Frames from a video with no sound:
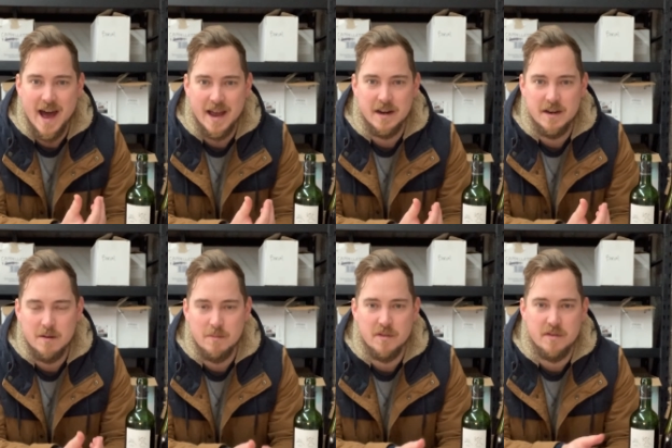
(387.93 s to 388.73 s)
added
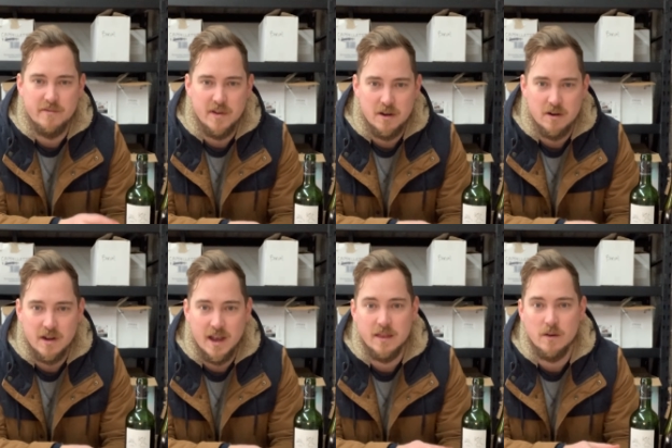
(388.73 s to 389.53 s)
in both the
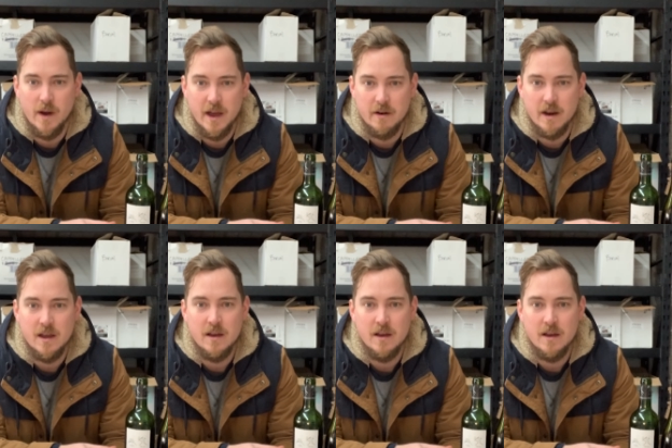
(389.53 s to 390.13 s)
vineyard and the winery.